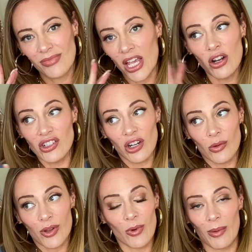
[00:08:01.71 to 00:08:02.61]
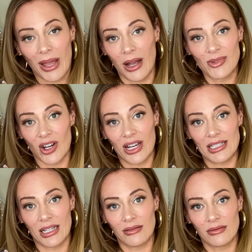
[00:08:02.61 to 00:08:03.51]
It all started with Harambe. I'm sorry it
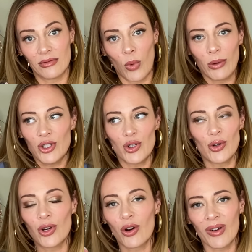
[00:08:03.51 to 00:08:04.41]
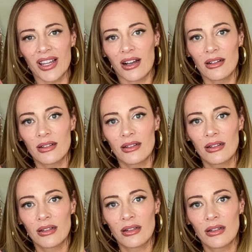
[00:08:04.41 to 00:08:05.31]
did. Why would you shoot a gorilla?
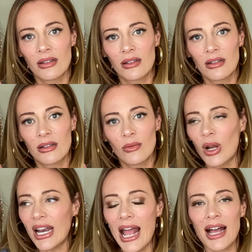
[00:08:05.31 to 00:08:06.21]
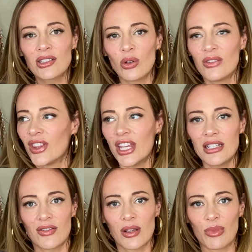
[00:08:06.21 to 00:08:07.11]
What kind of asshole even
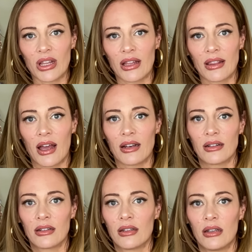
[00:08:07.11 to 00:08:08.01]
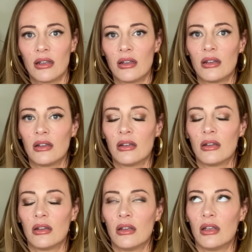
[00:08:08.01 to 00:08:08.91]
thinks of something like that?
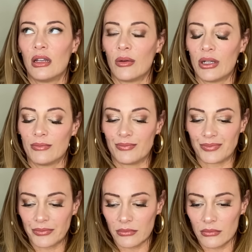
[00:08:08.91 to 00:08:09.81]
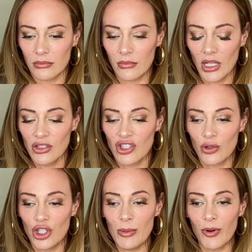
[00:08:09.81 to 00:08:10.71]
Anyway, so
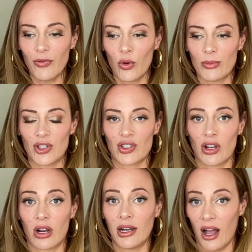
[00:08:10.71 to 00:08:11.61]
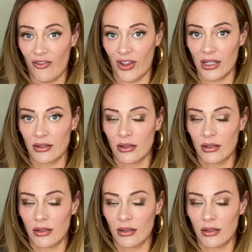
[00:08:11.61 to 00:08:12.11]
she performs her song Cuff It